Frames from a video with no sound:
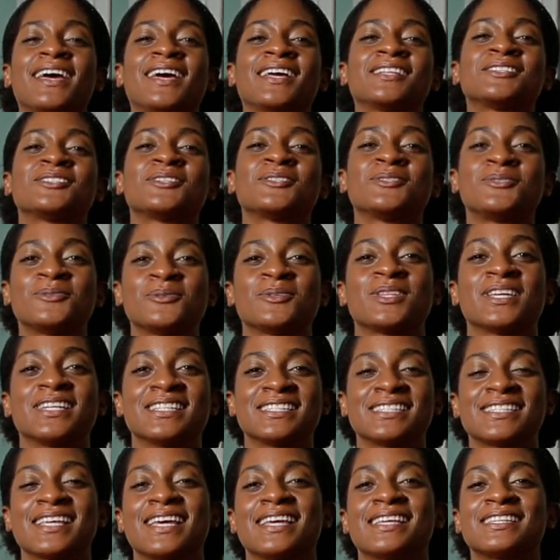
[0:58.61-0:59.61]
to do this
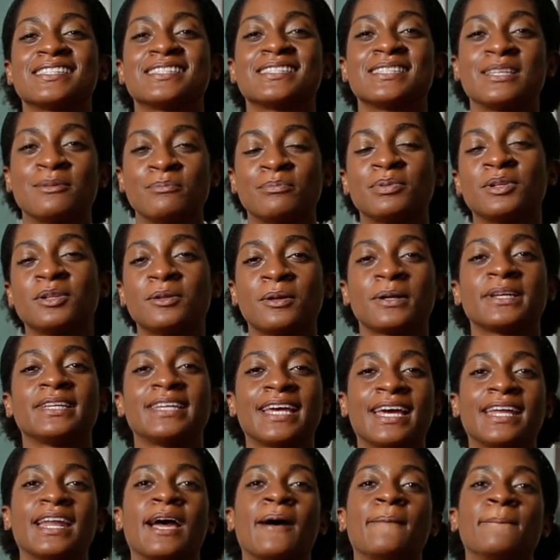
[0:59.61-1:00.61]
simple
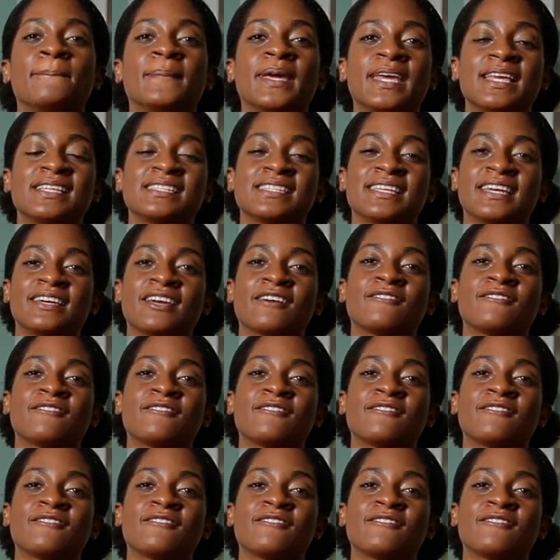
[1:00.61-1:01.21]
yet amazing